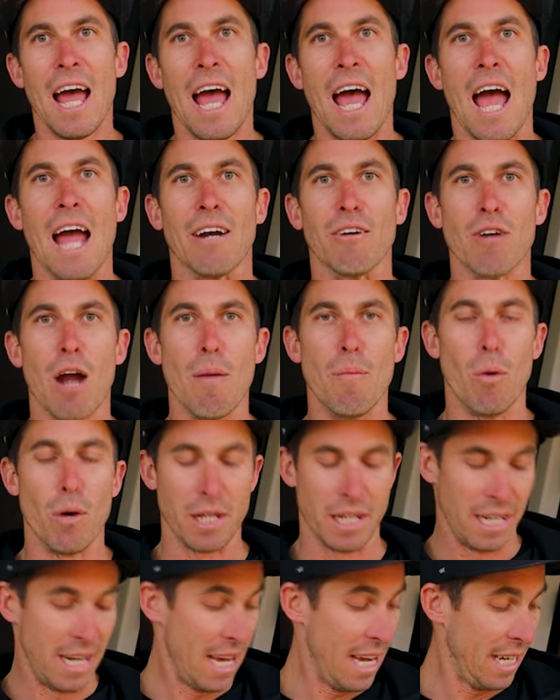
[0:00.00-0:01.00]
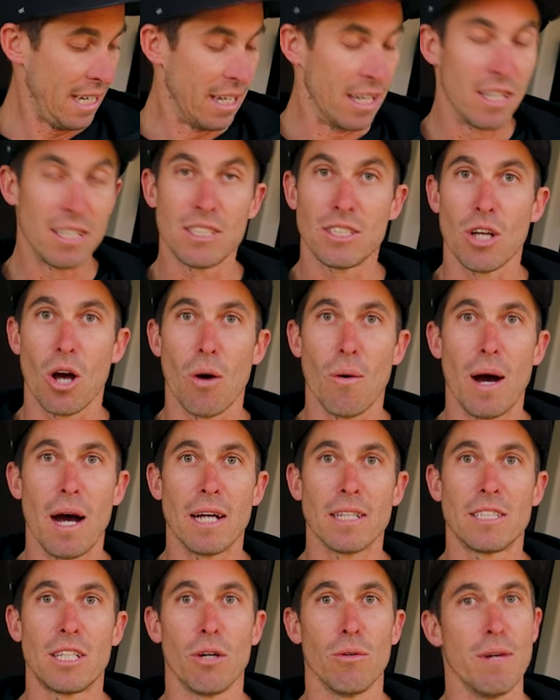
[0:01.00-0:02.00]
and grab what you need.
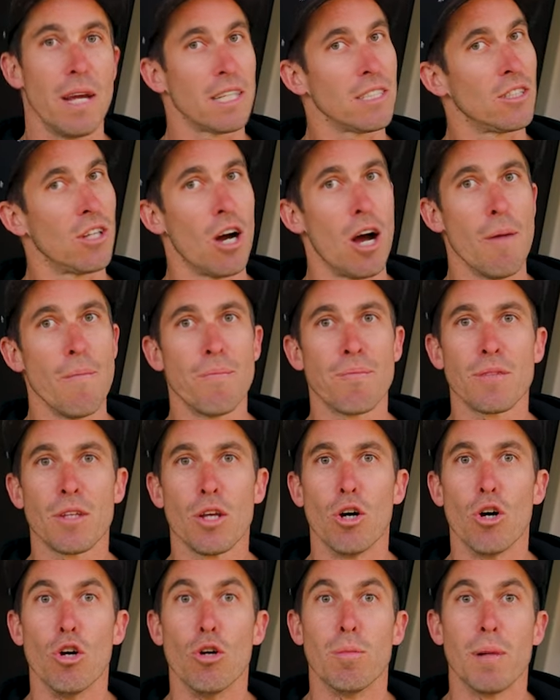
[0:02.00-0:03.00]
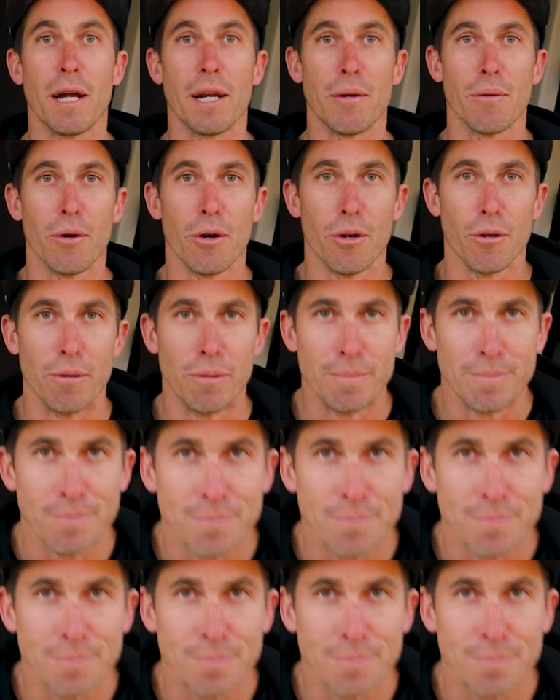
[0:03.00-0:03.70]
So till next time, oo bloody roo.